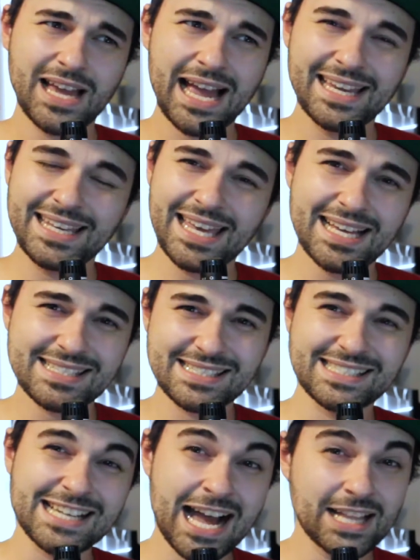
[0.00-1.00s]
I guess,
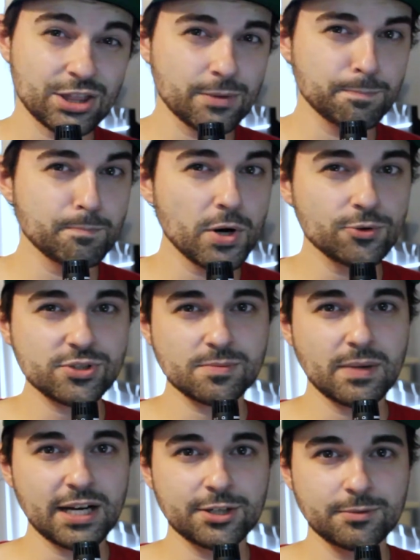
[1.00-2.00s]
not the most
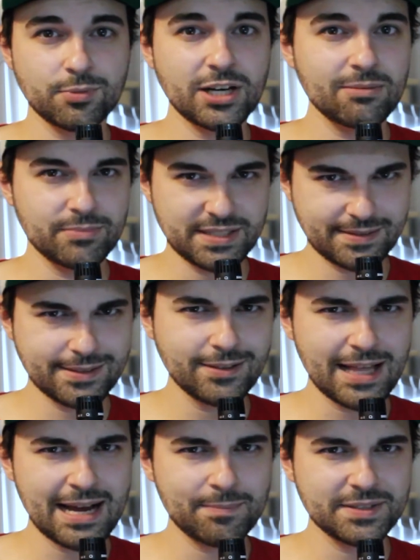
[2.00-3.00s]
modern problem, it still
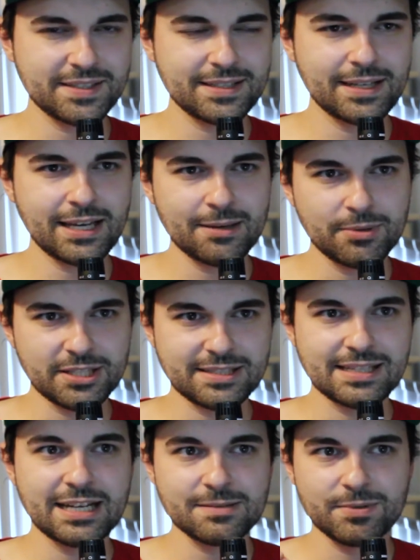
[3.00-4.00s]
happens today, but it's
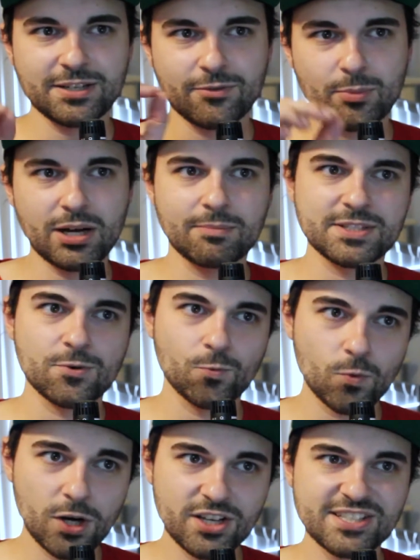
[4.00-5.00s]
not as big of a problem as it
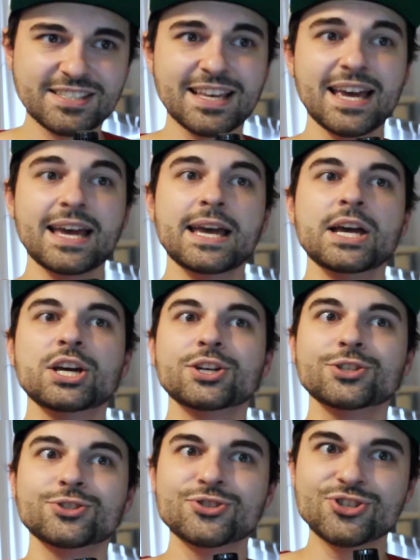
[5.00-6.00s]
was,
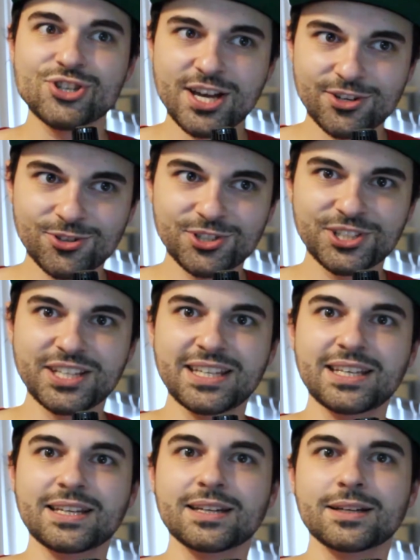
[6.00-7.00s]

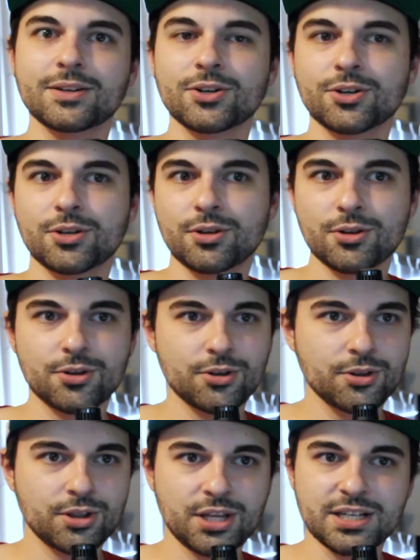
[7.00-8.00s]
generally,
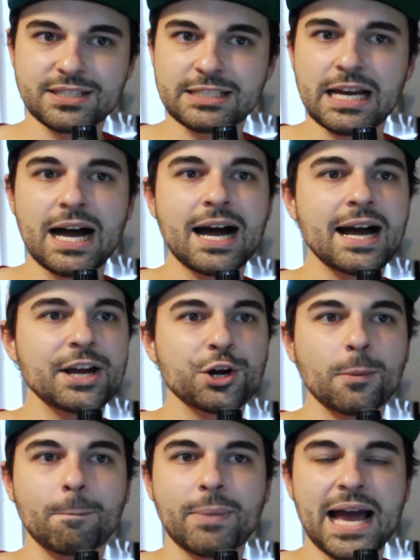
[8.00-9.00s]
the
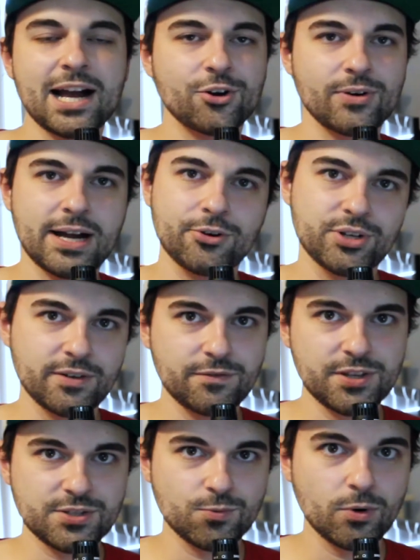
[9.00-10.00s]
entire background of
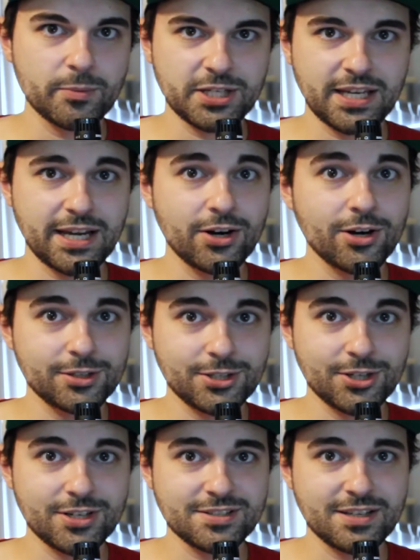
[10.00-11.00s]
this woman
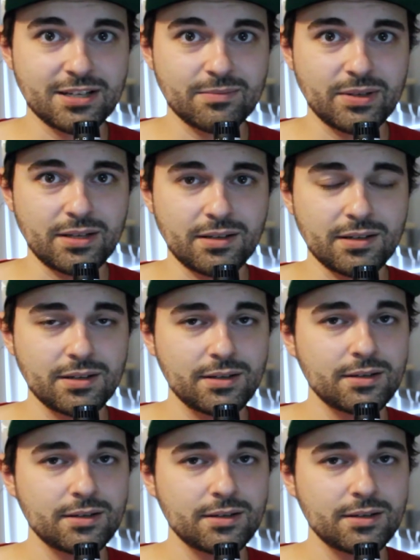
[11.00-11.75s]
character is going to be